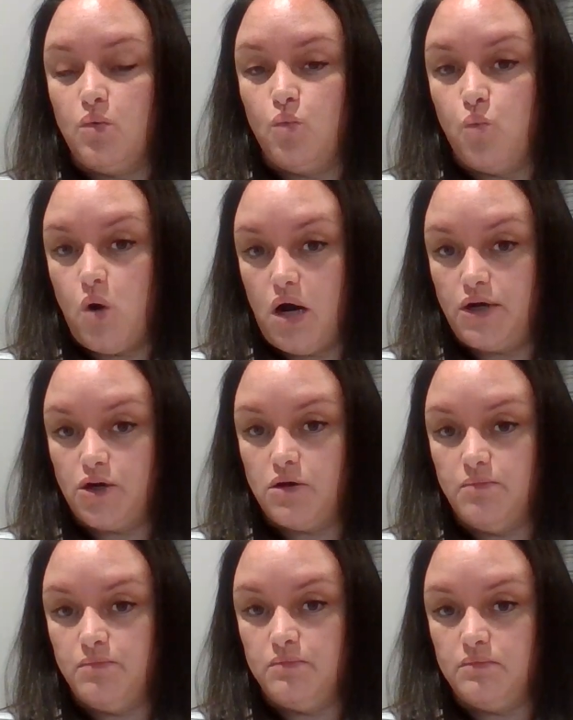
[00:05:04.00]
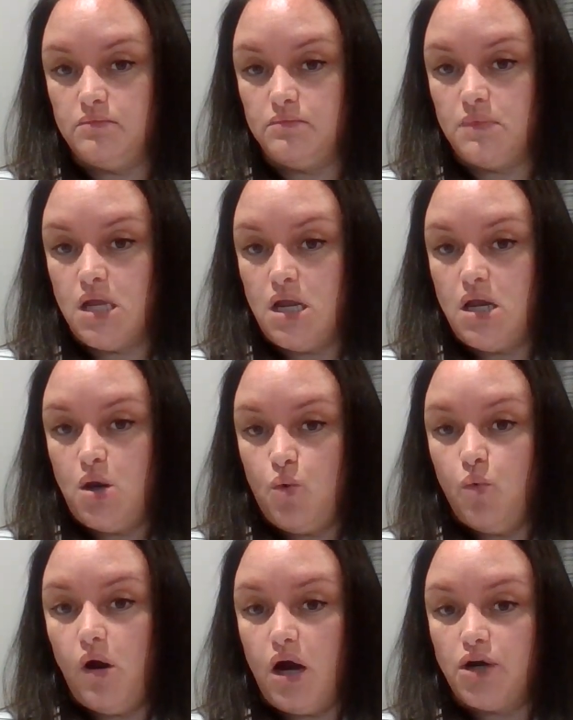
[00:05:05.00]
water.
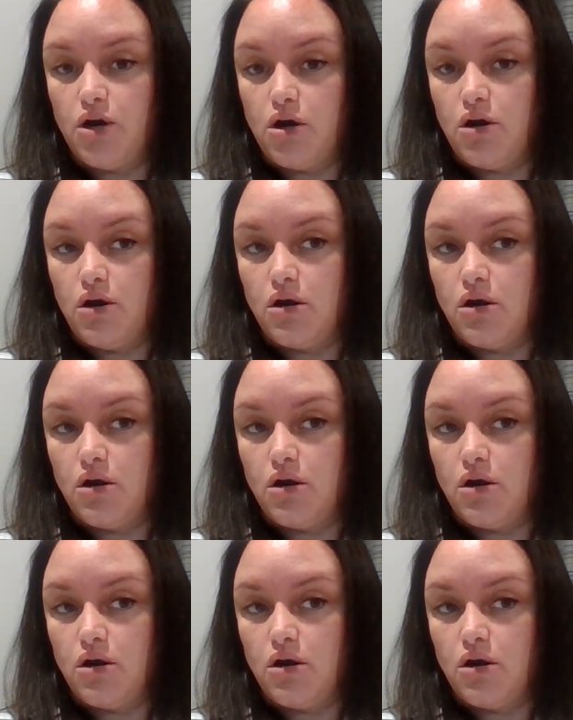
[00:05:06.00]
Water